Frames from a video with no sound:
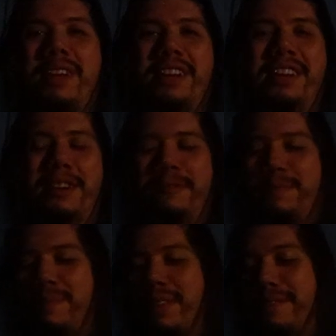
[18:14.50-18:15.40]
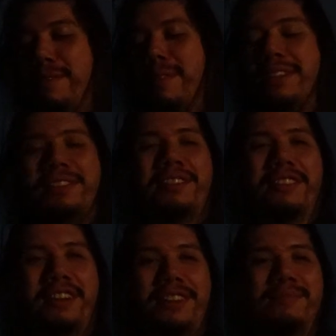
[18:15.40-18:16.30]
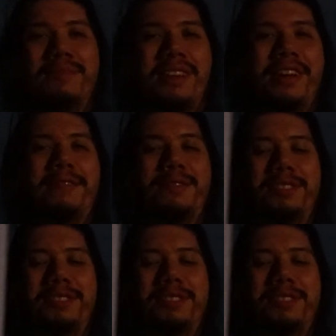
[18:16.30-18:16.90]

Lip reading: and now, from what I saw online, if you